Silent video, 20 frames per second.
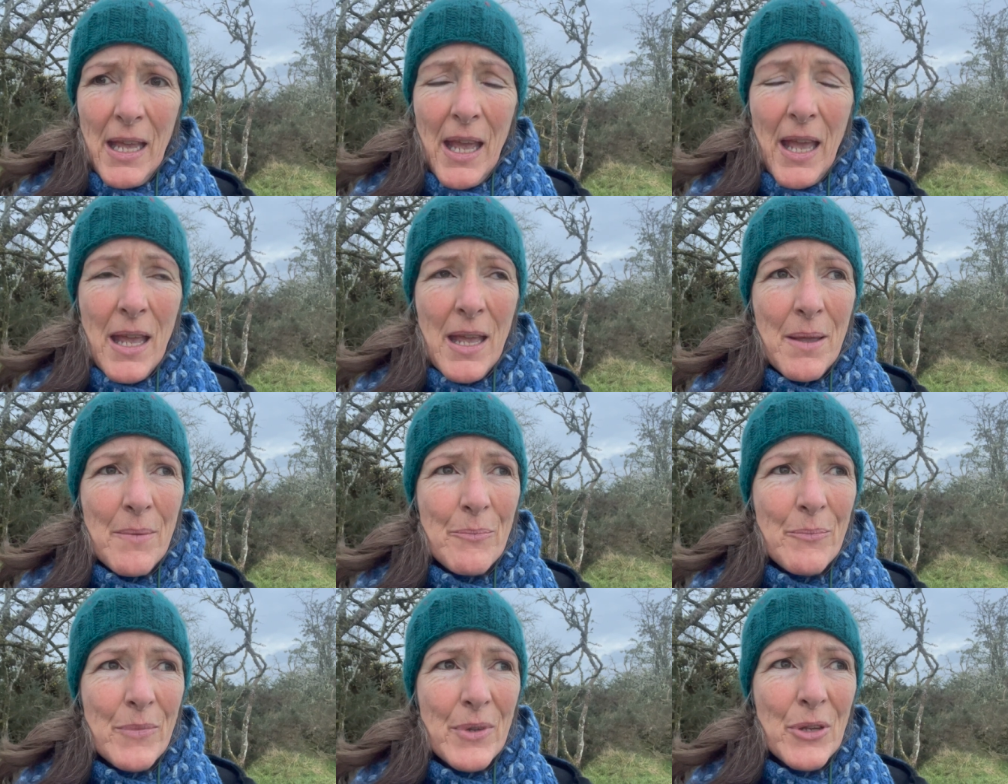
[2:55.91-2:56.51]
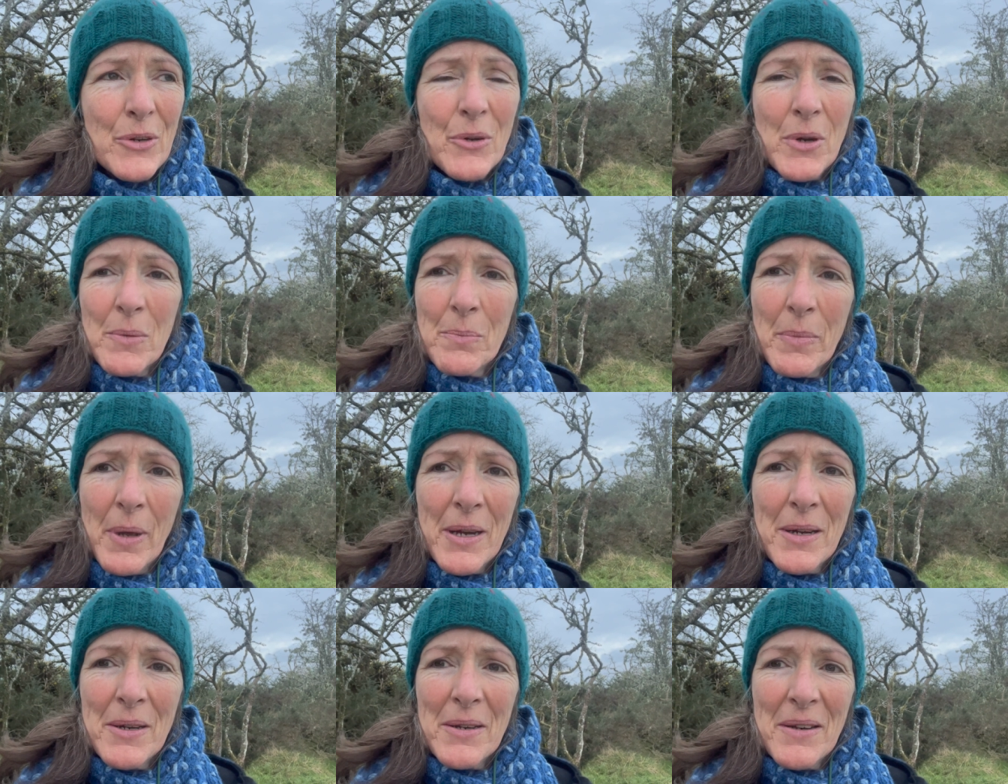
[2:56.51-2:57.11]
Um, you know, our,
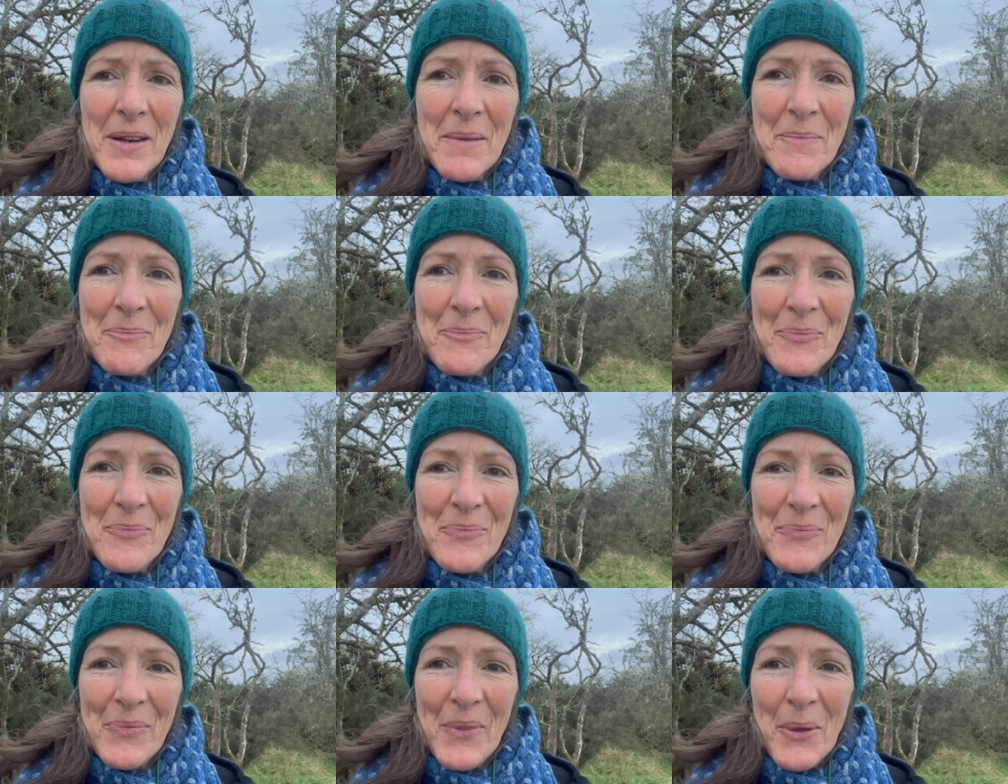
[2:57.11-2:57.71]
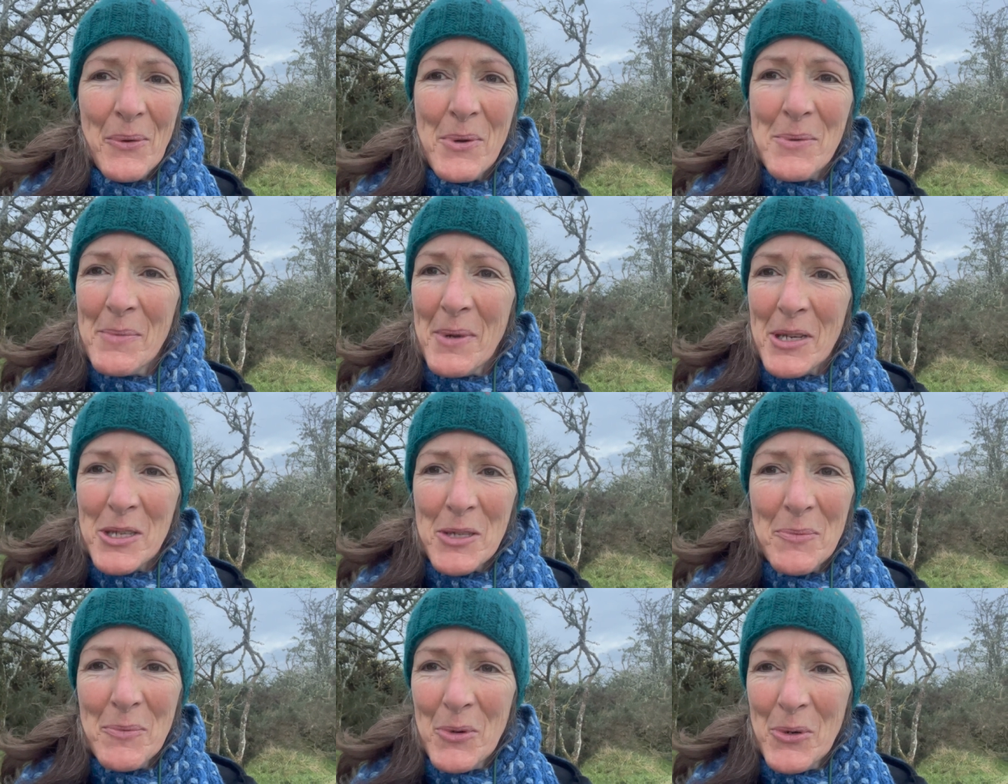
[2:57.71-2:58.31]
our, um, we're
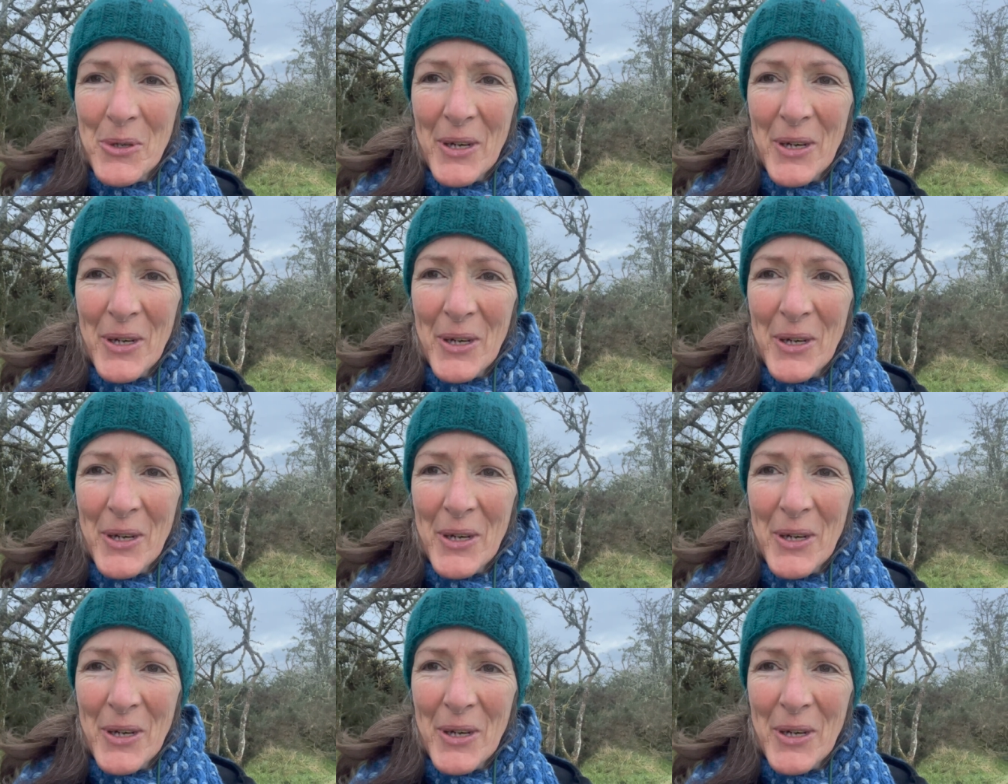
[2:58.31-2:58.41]
much more